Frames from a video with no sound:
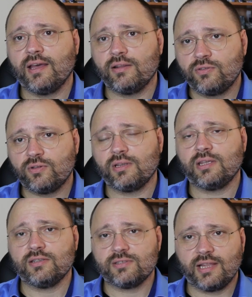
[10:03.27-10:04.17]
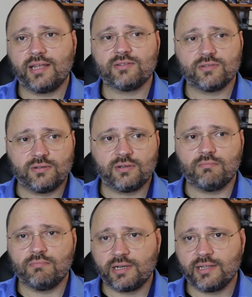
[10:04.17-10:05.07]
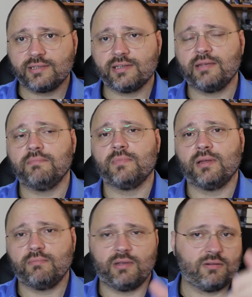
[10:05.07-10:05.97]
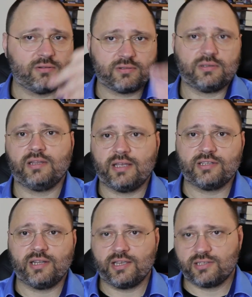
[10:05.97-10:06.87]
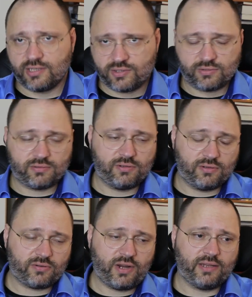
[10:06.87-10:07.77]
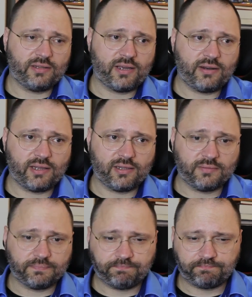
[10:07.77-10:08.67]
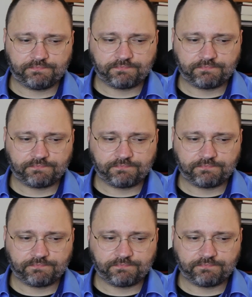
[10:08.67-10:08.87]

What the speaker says: via Turkey's lands or maritime because it has an access to Ukraine directly.